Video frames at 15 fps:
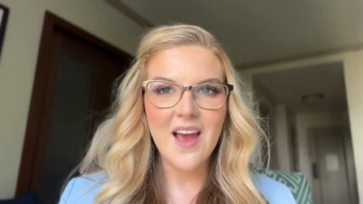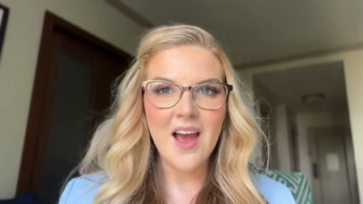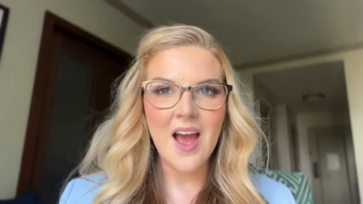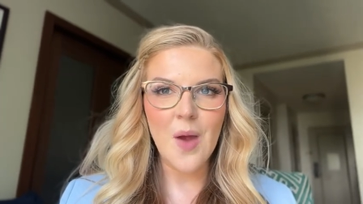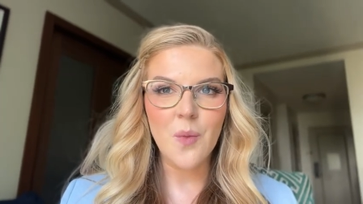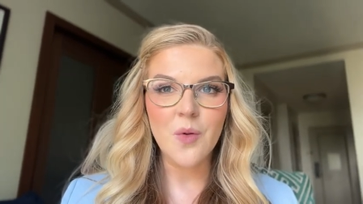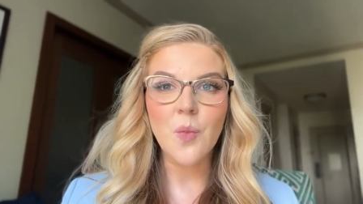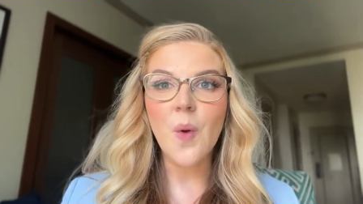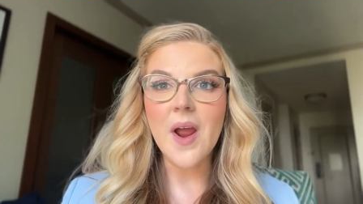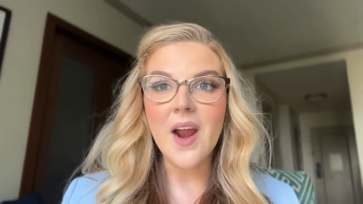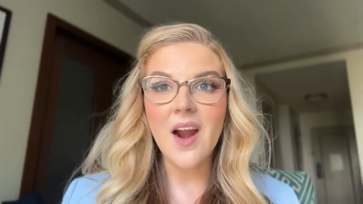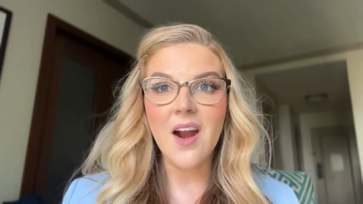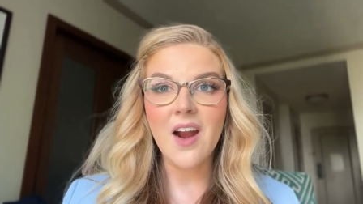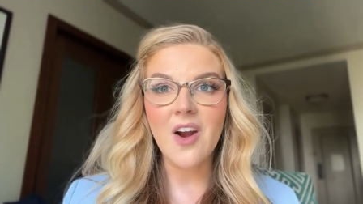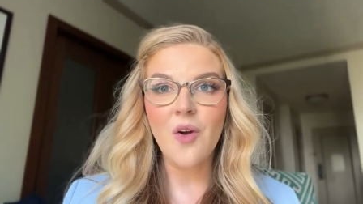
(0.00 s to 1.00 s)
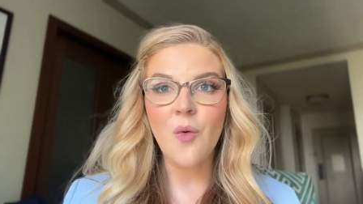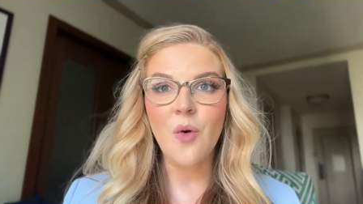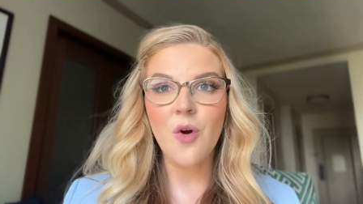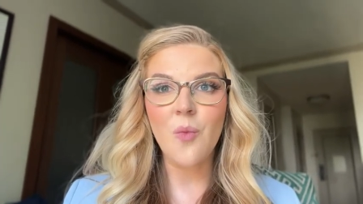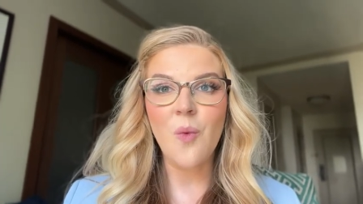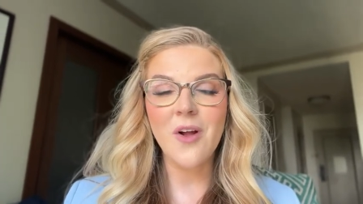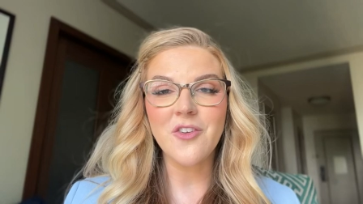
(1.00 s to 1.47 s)
I would wear
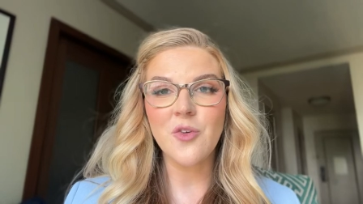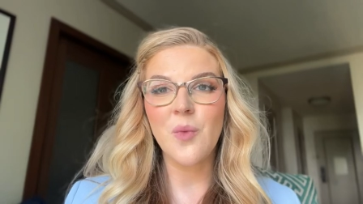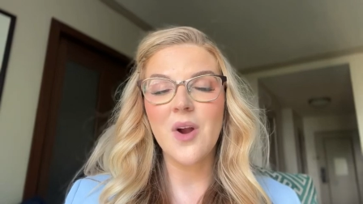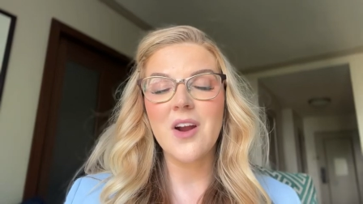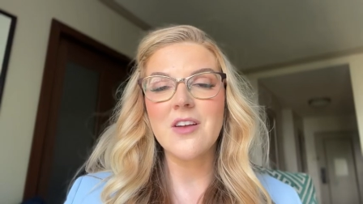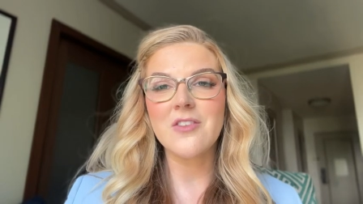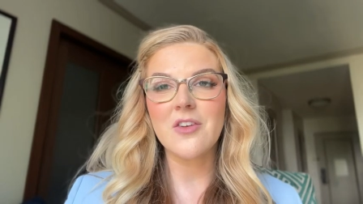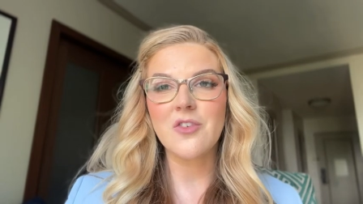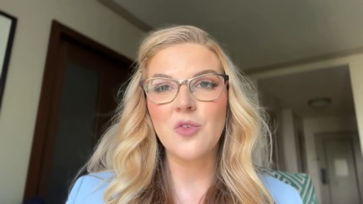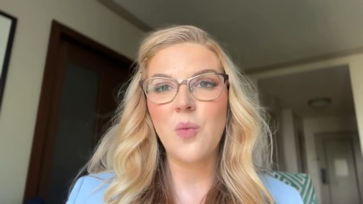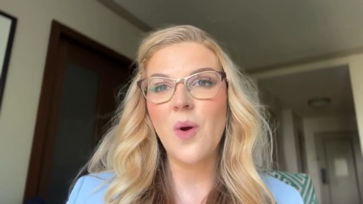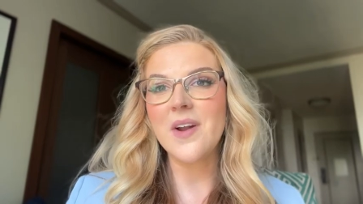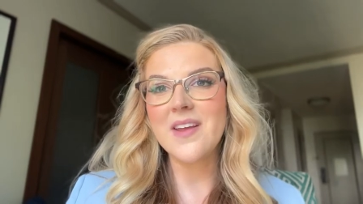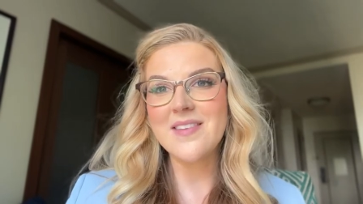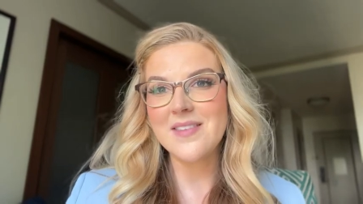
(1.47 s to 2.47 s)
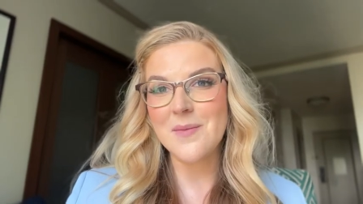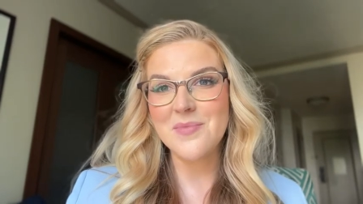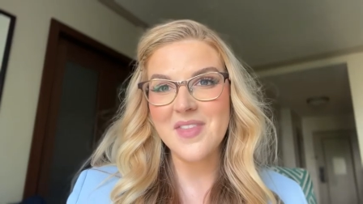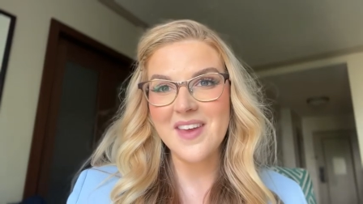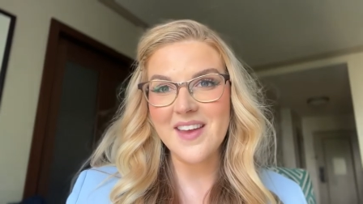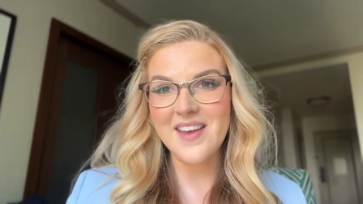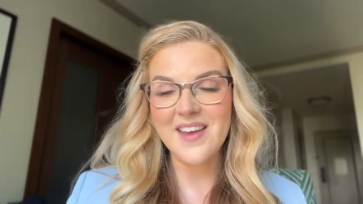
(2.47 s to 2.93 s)
or want to wear as a 20
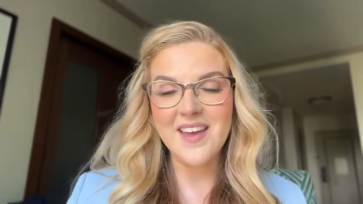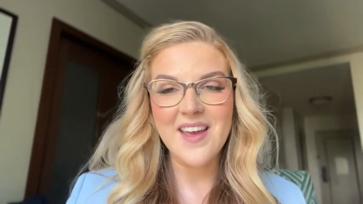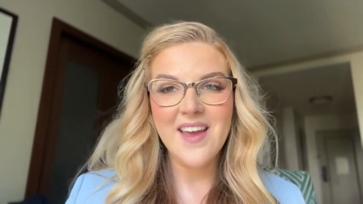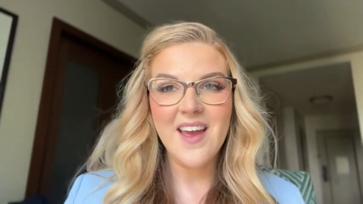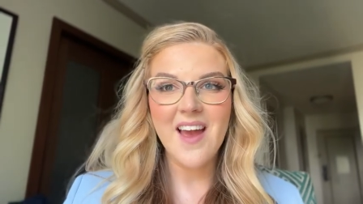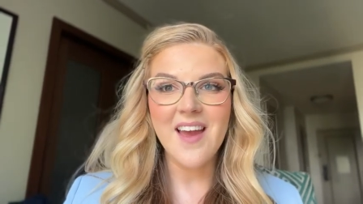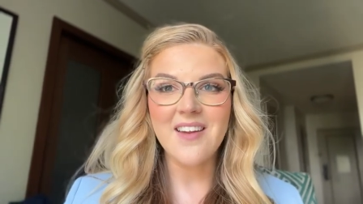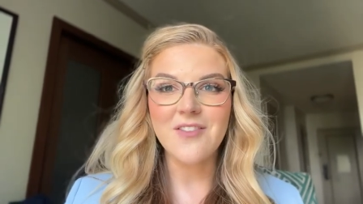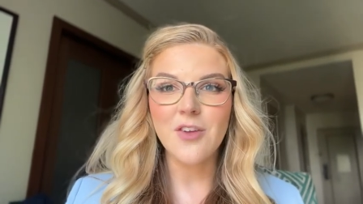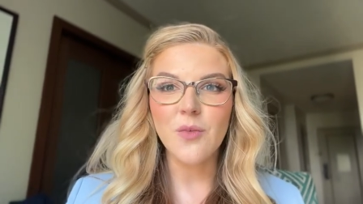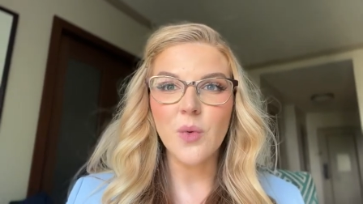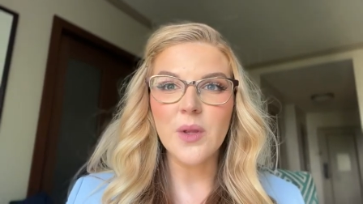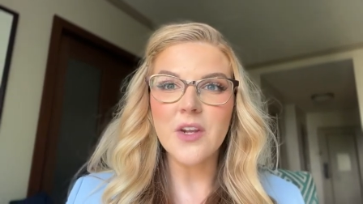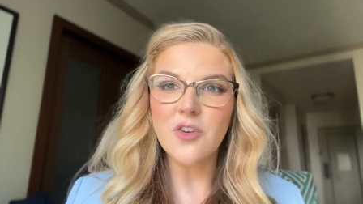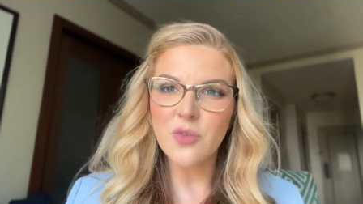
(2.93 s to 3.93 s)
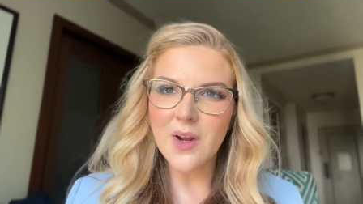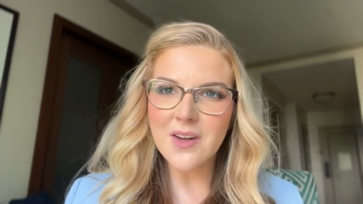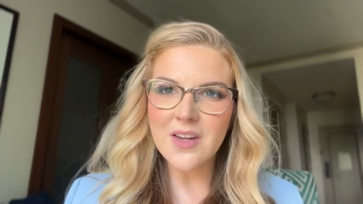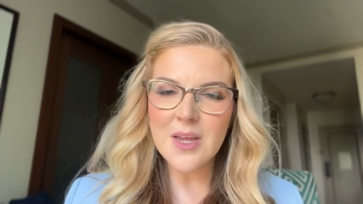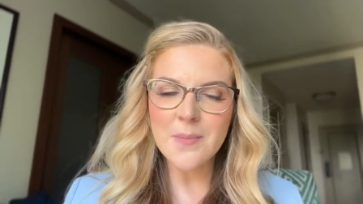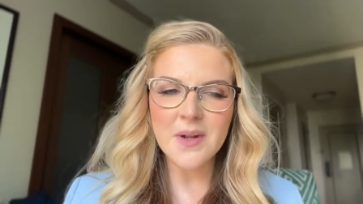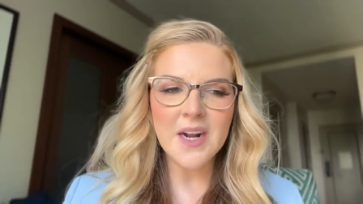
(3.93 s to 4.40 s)
something and feel really
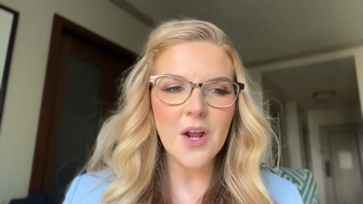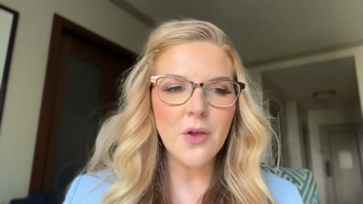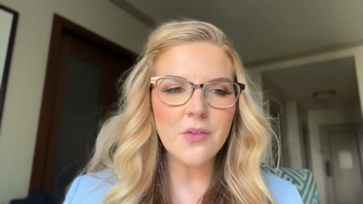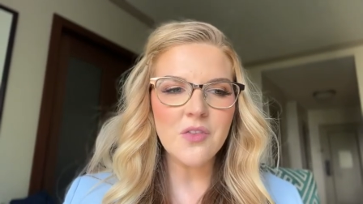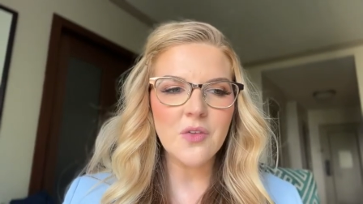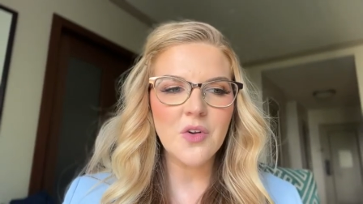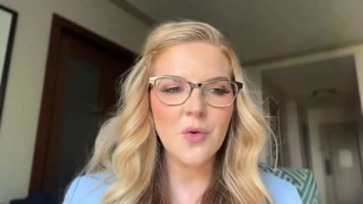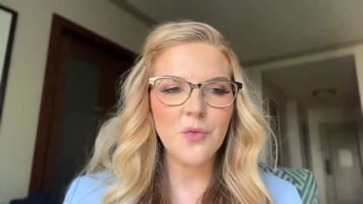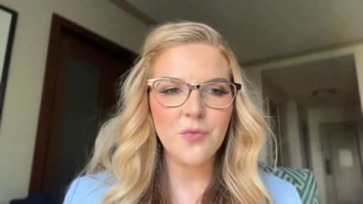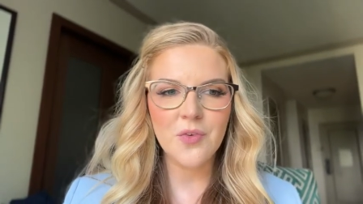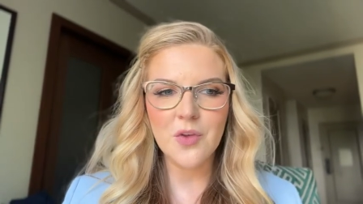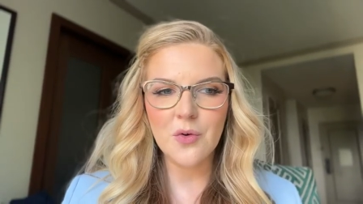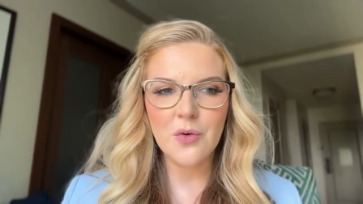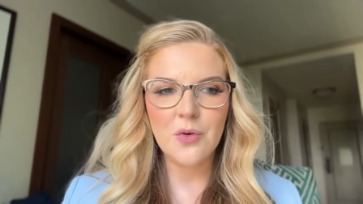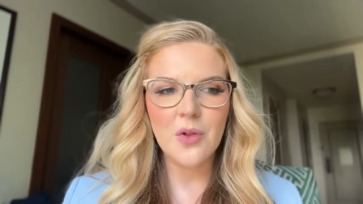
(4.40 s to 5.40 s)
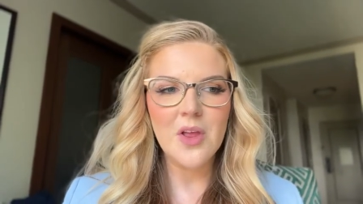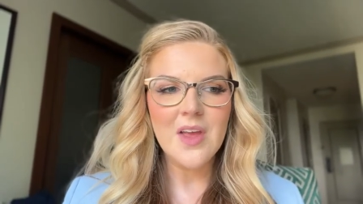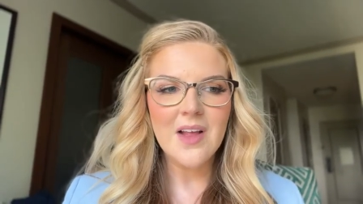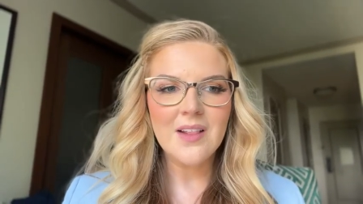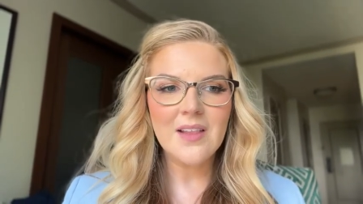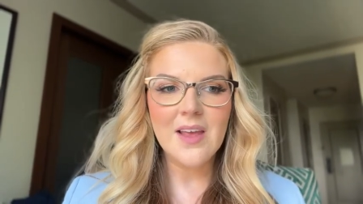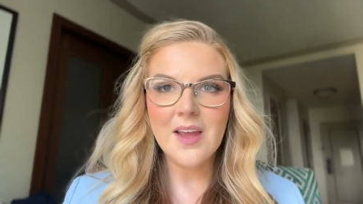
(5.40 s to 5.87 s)
trendy, but I also don't feel
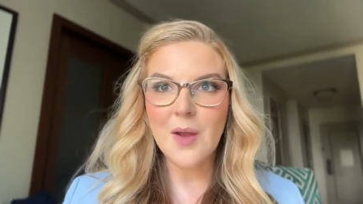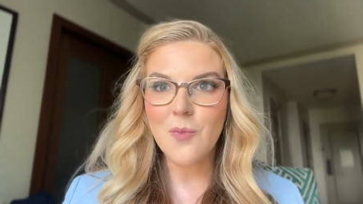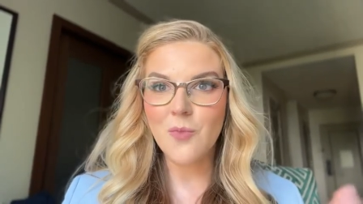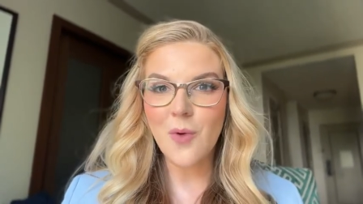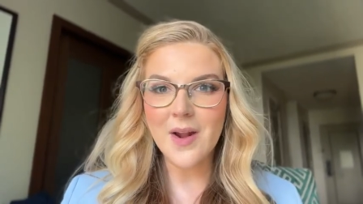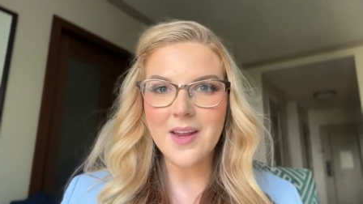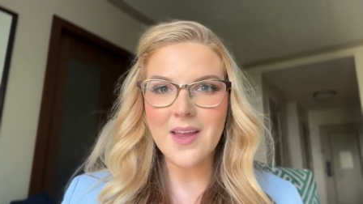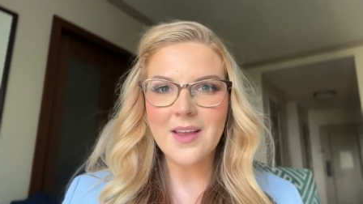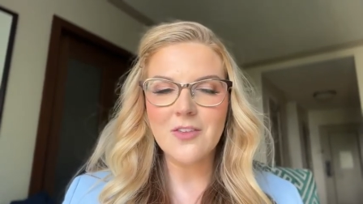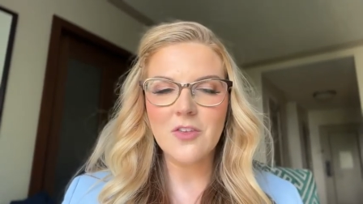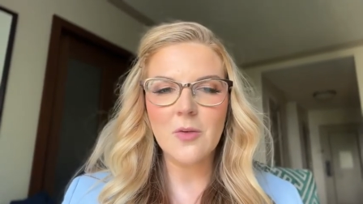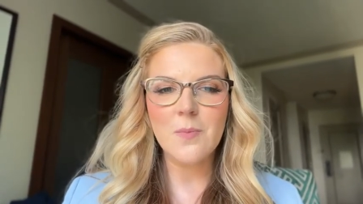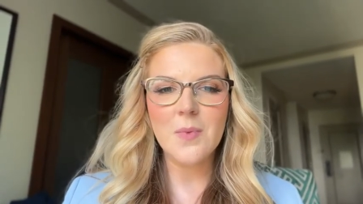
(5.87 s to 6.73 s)
like I'm ready to